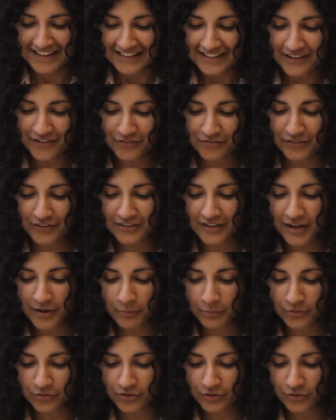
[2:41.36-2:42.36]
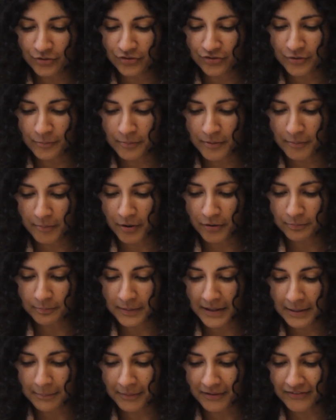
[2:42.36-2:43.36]
This video was used to promote
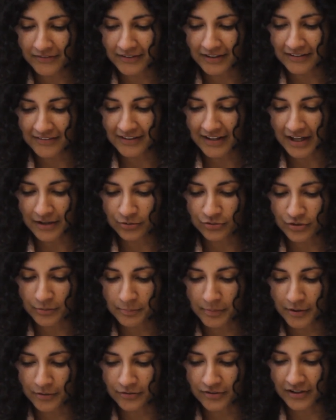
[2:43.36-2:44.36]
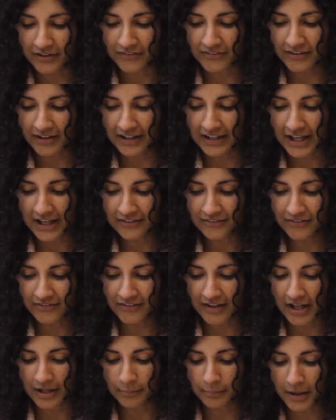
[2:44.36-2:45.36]
BMSD's counter-protest
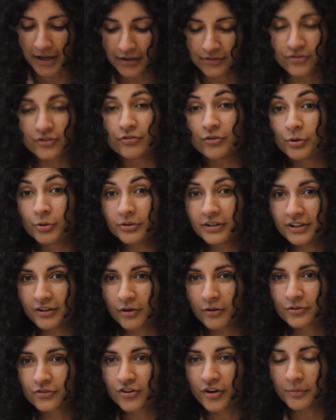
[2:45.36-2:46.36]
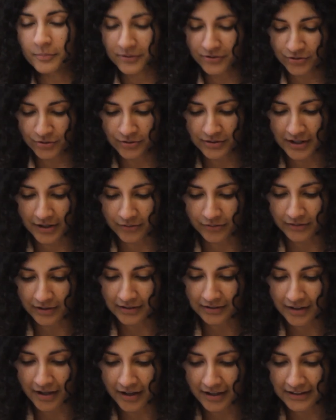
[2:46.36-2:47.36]
against Al-Muhajirun in October
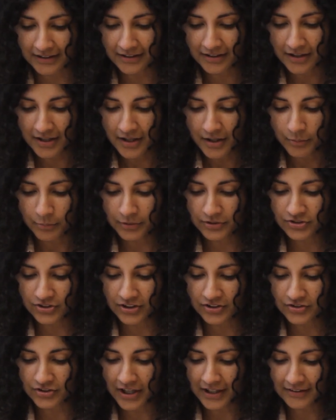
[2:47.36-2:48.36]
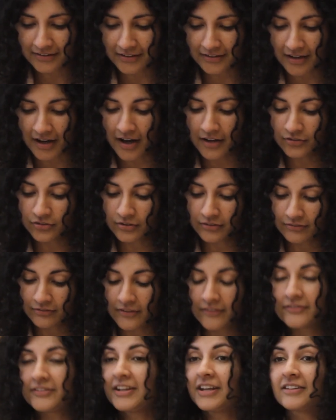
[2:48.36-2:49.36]
2009, which attracted
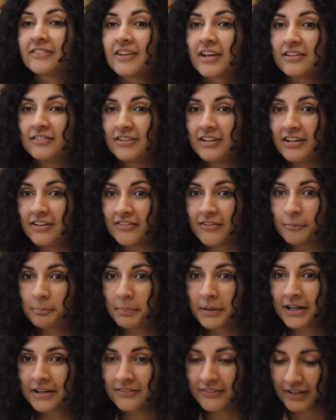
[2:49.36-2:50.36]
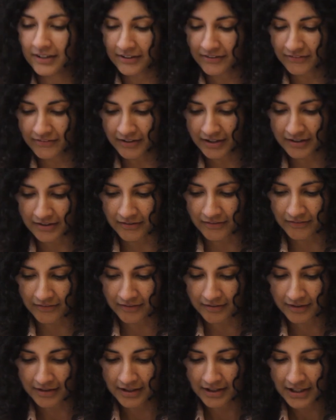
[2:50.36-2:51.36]
150 attendees in Piccadilly
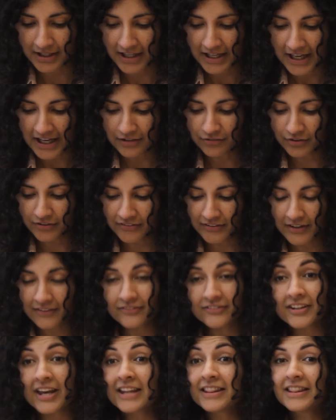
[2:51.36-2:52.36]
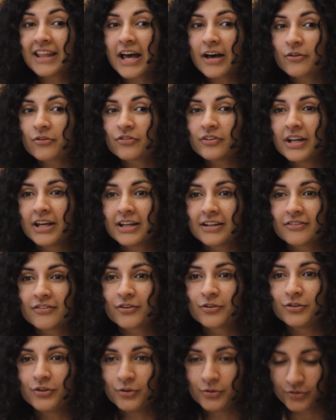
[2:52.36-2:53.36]
Circus. It received 10,000
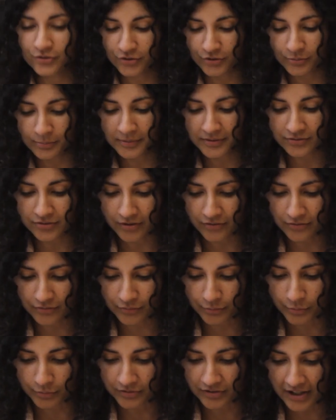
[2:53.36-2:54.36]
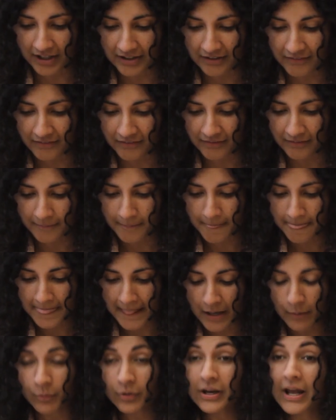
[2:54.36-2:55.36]
hits on YouTube in just four days.
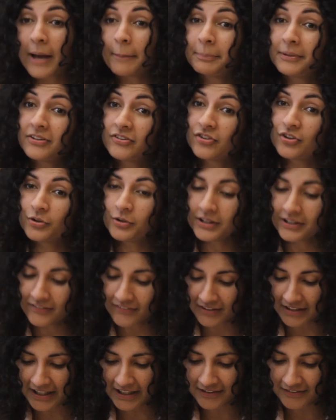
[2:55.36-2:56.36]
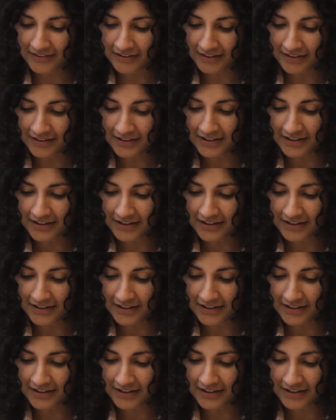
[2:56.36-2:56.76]
What happened two years later?